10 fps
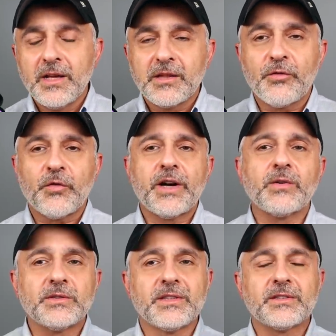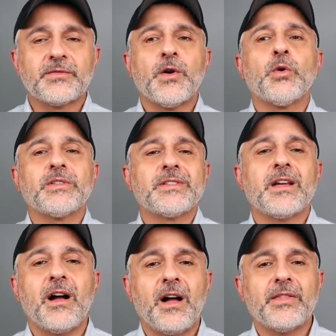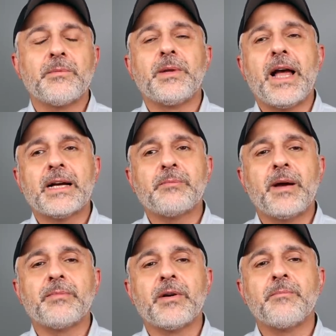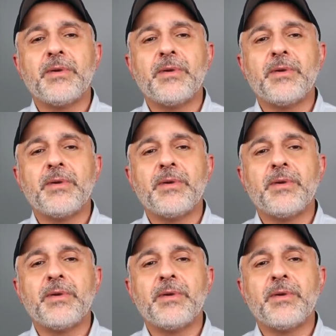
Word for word: the fragrance is focusing on the black pepper,